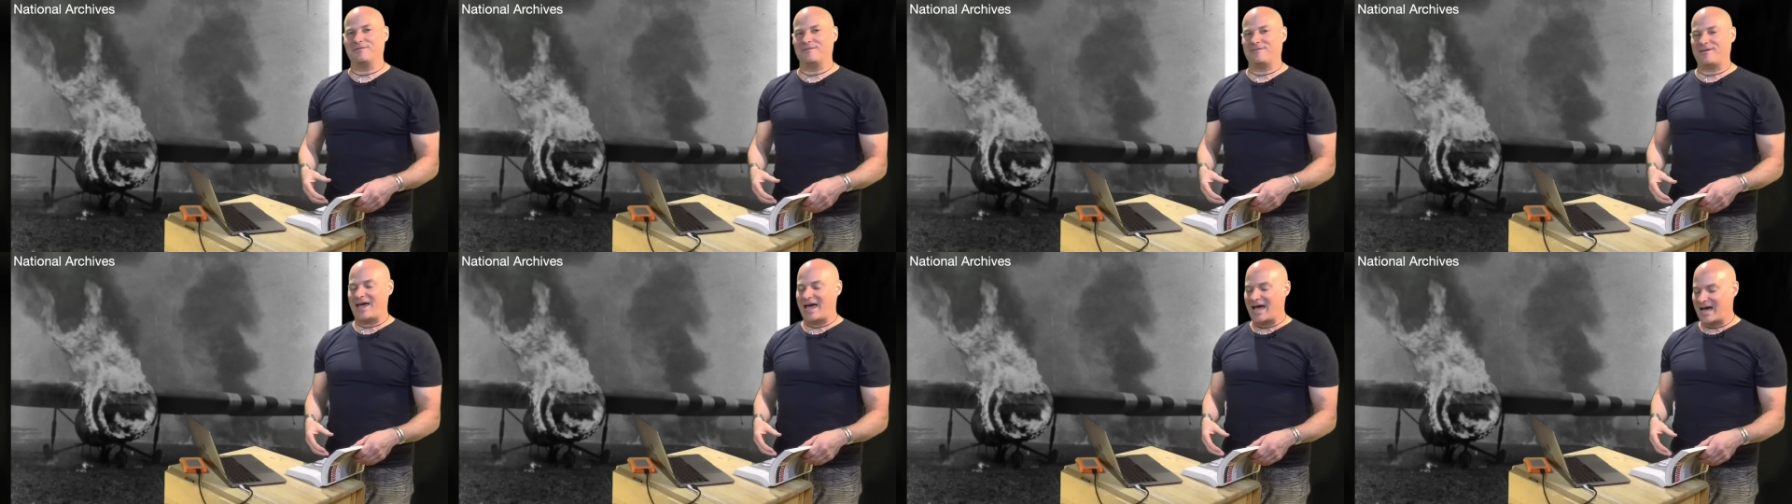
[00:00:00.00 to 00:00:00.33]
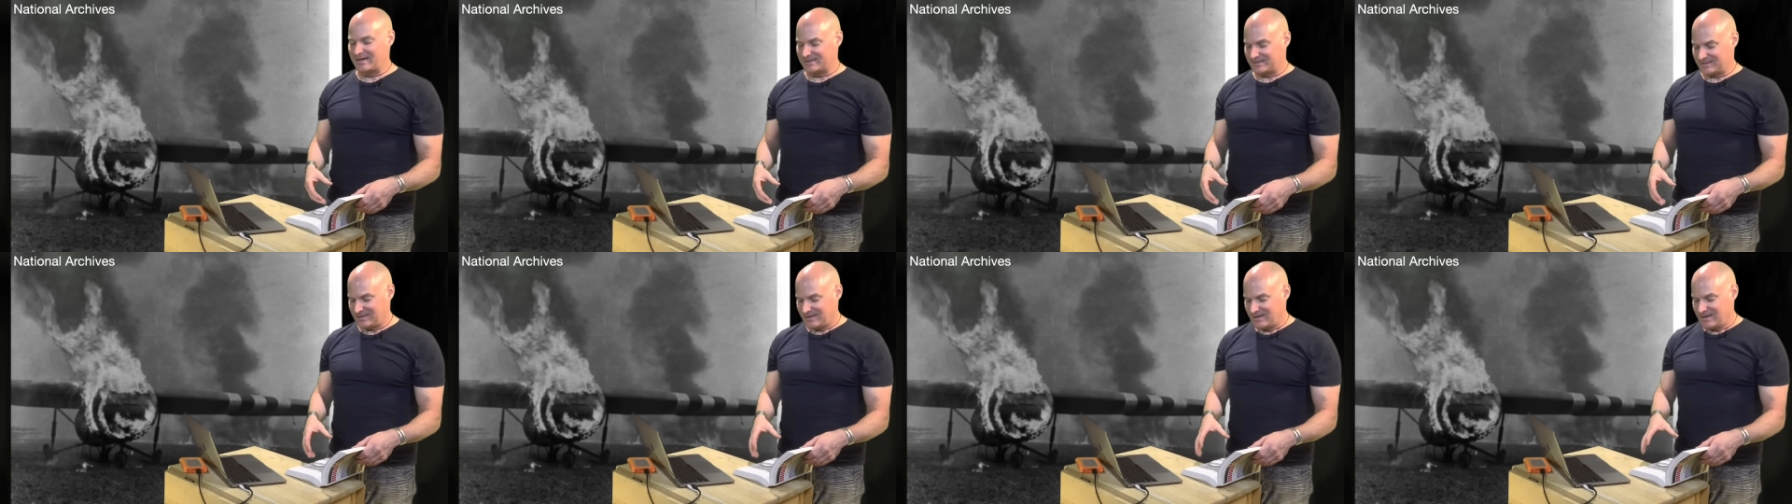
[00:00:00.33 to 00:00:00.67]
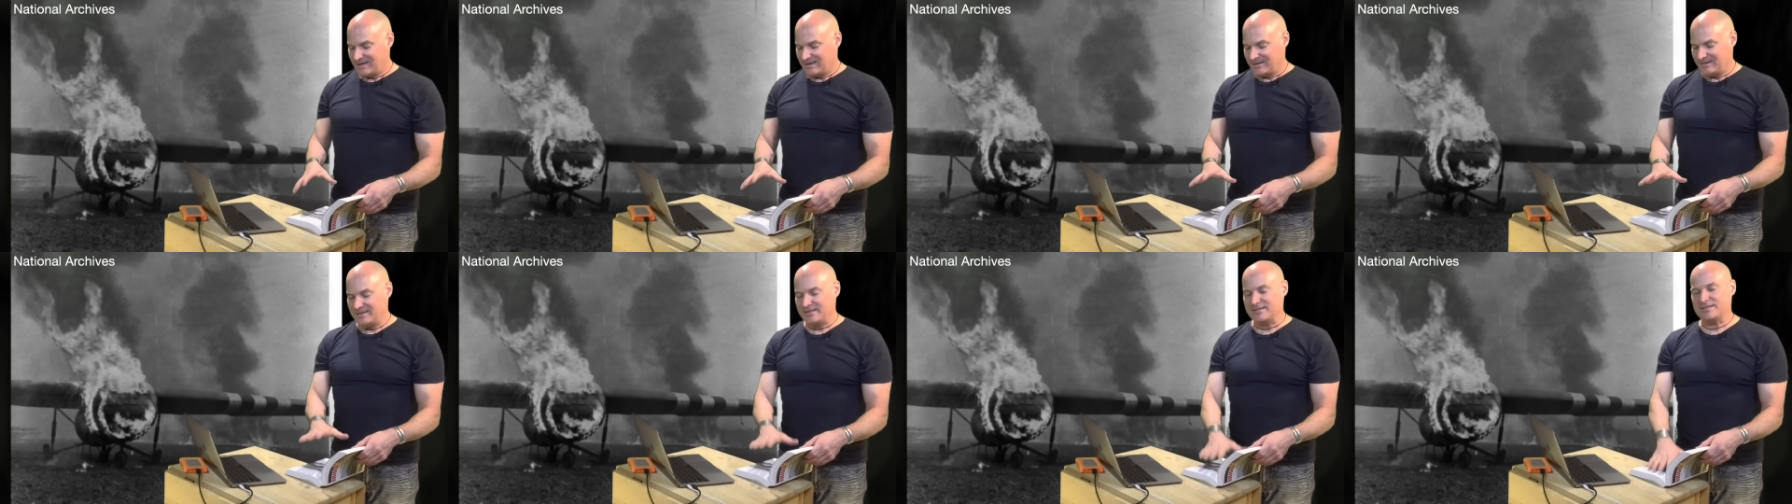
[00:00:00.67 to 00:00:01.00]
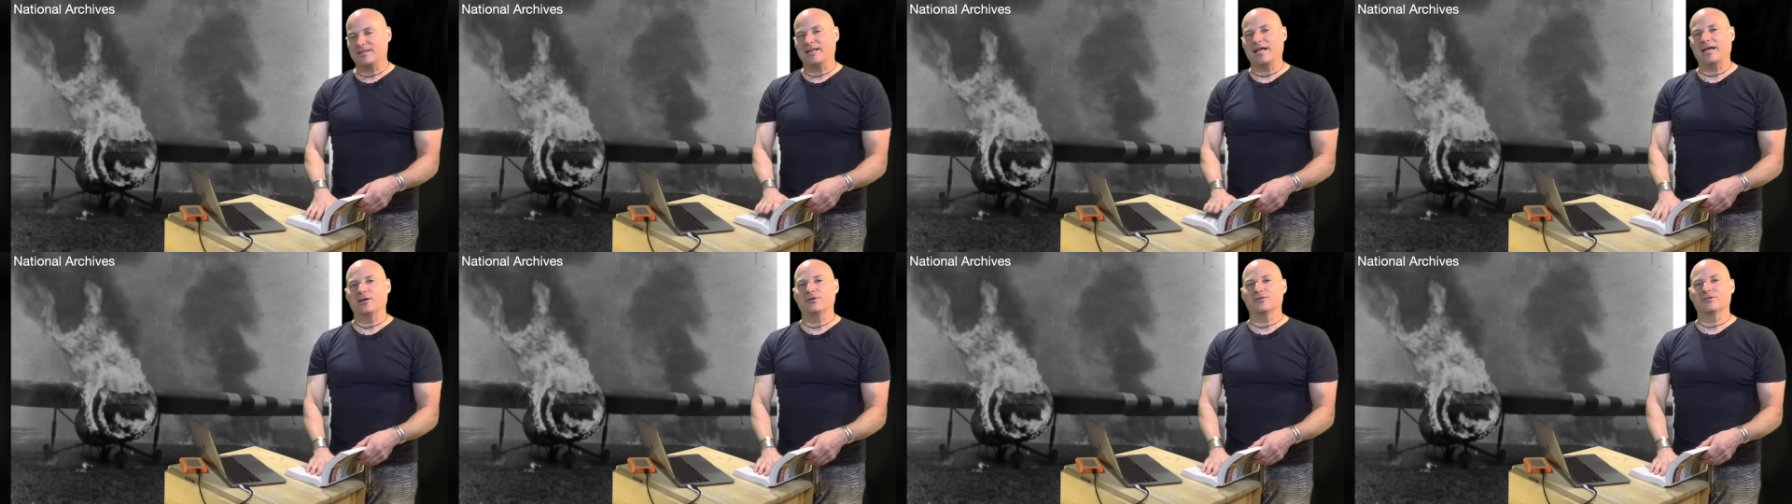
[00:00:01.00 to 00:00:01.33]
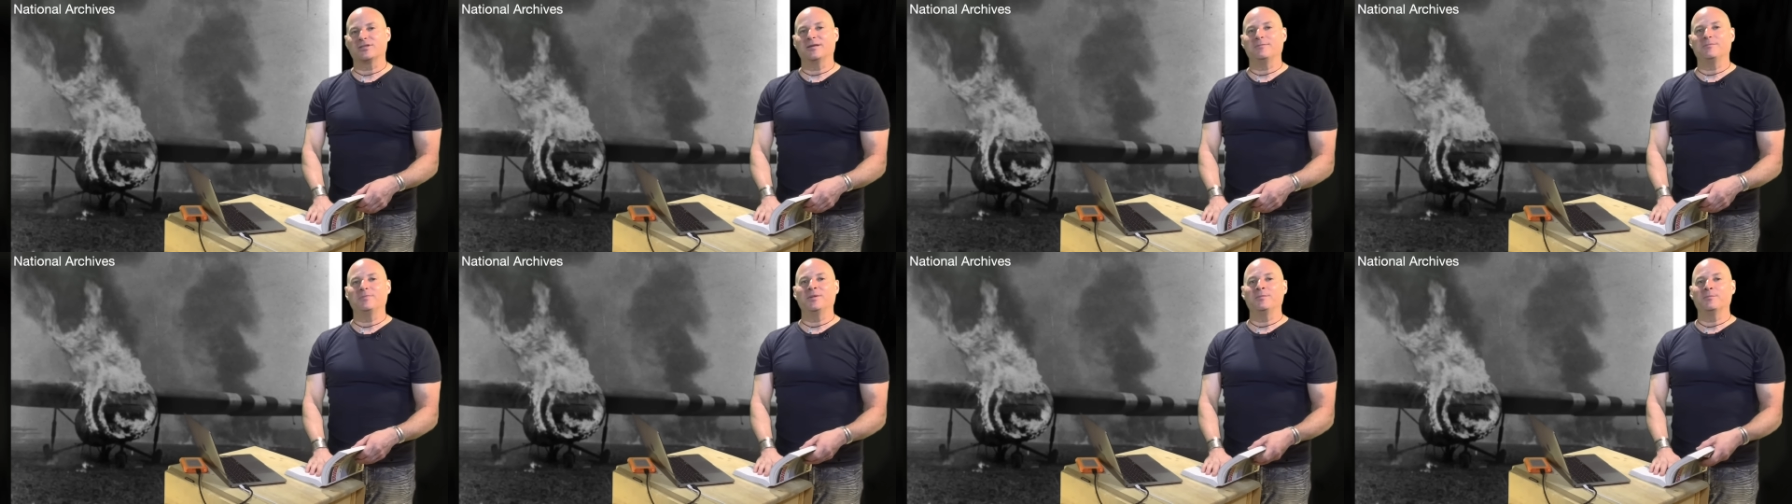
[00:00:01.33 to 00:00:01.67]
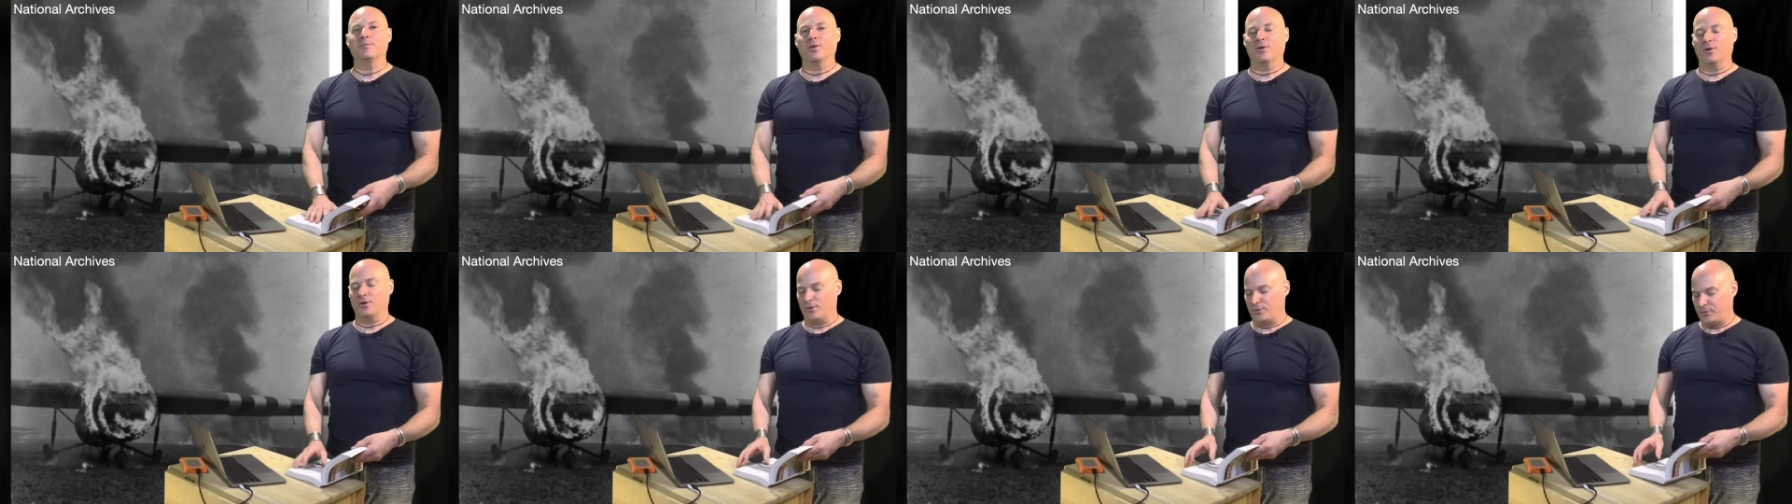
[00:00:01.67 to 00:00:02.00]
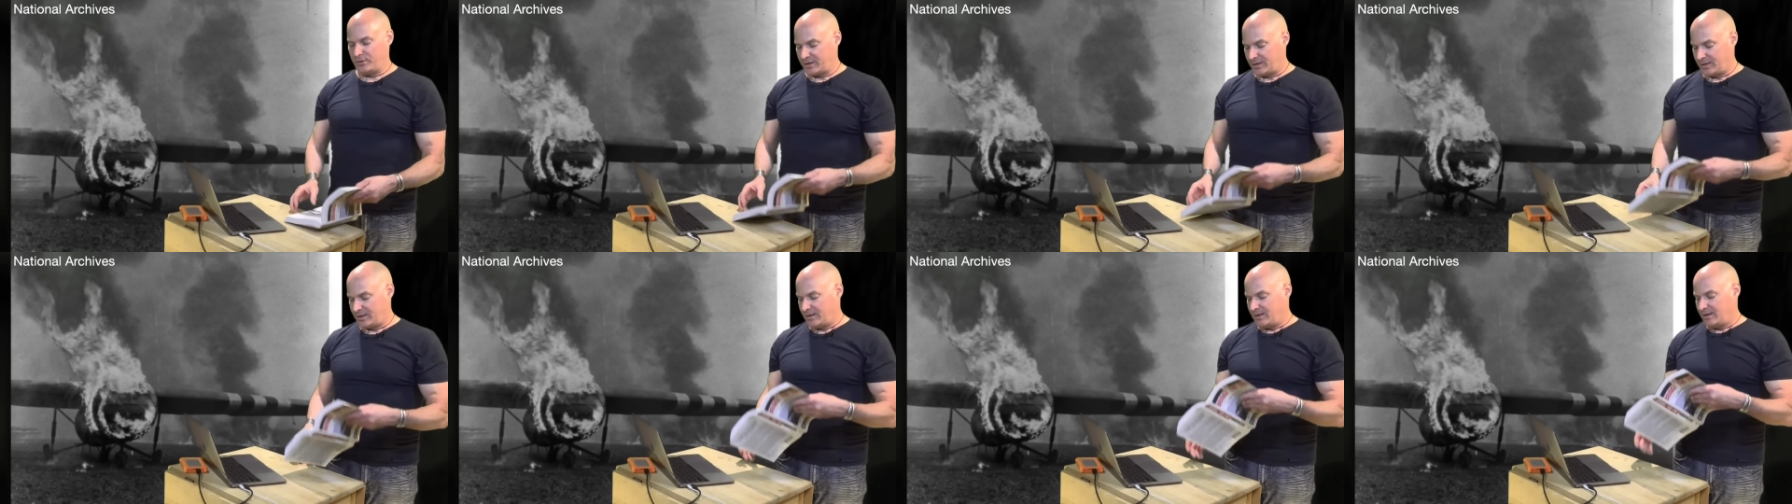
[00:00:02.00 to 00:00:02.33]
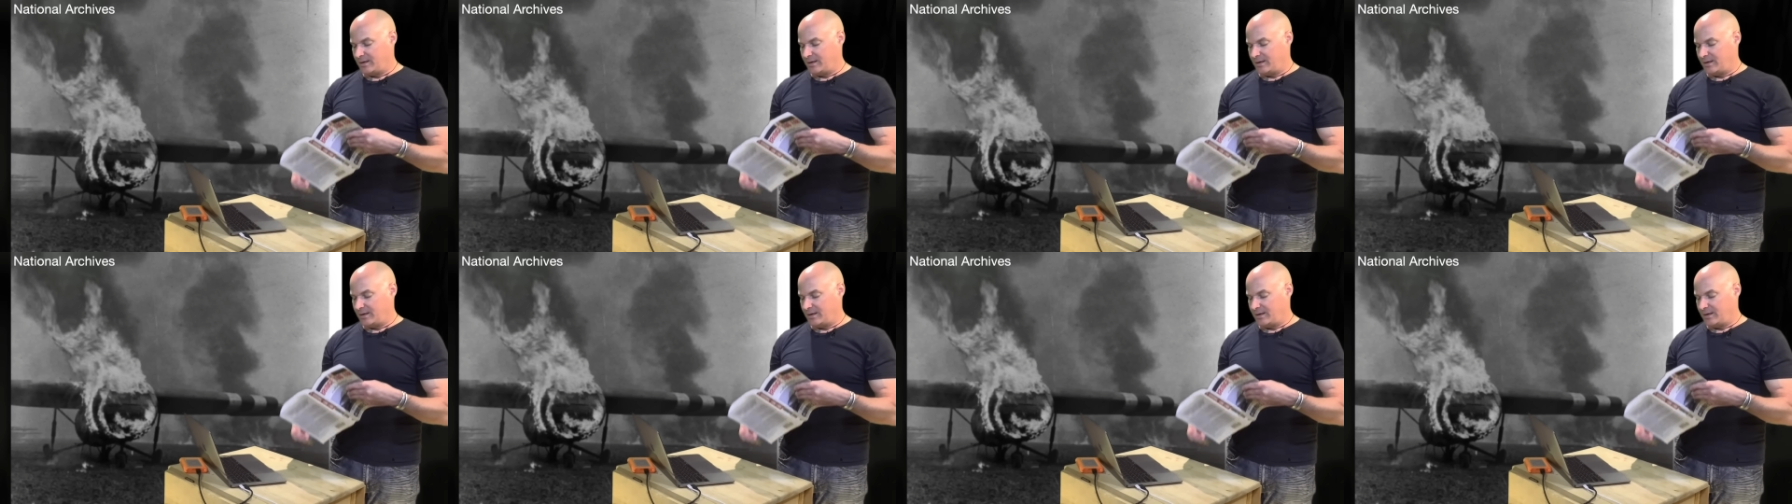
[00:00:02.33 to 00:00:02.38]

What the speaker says: fact, these gliders had been burned.